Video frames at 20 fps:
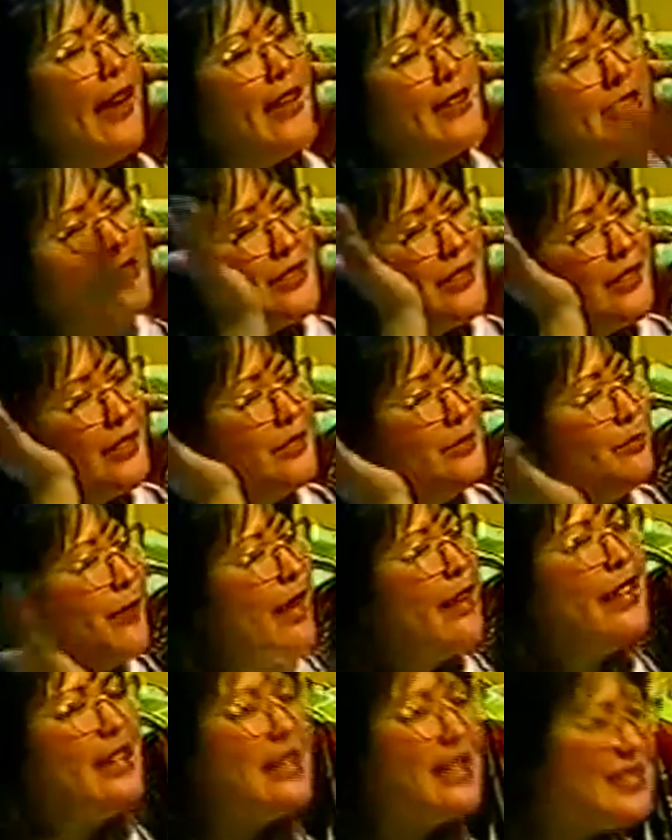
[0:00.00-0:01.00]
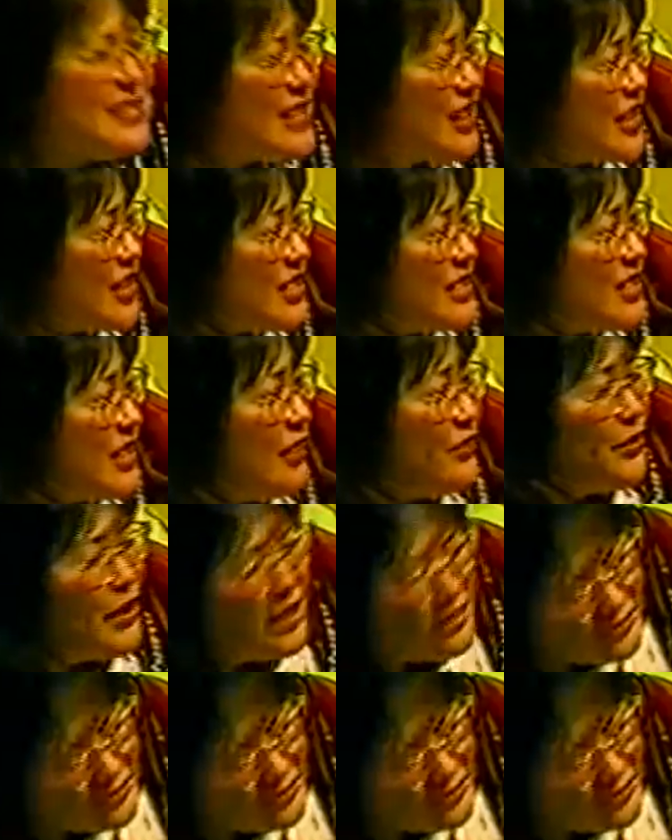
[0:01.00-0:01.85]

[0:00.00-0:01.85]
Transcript: Esther, make it easy on yourself.